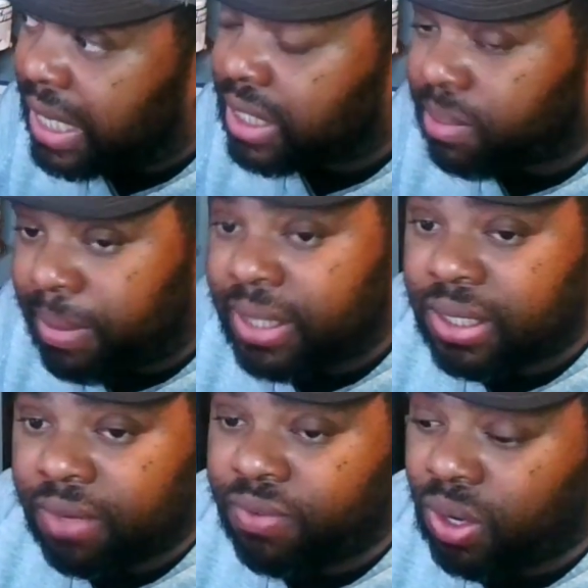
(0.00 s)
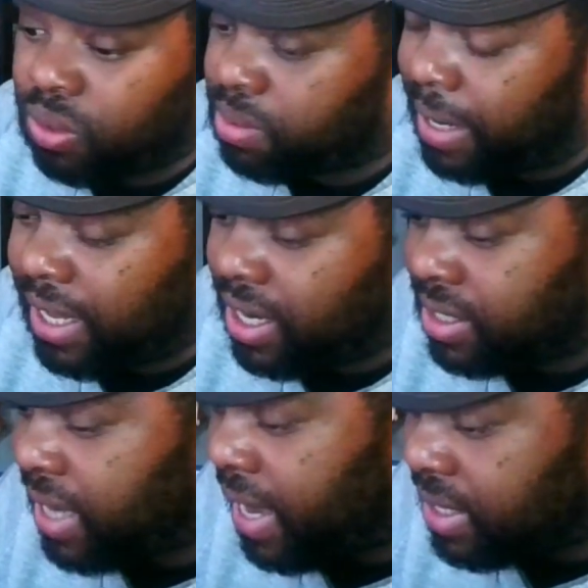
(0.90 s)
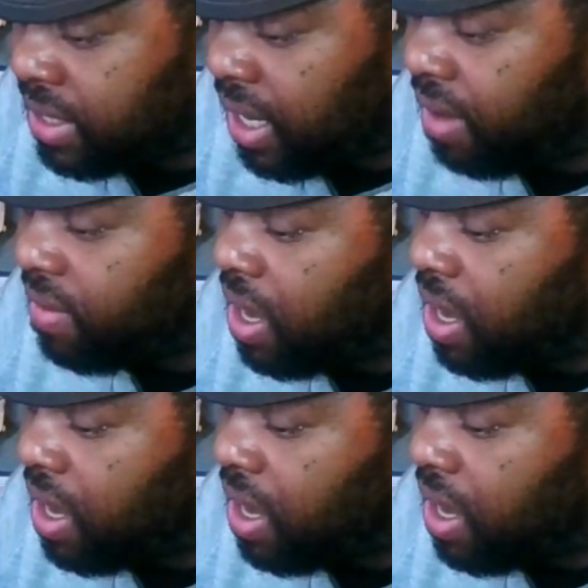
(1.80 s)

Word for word: expensive, you know, especially the Sega stuff.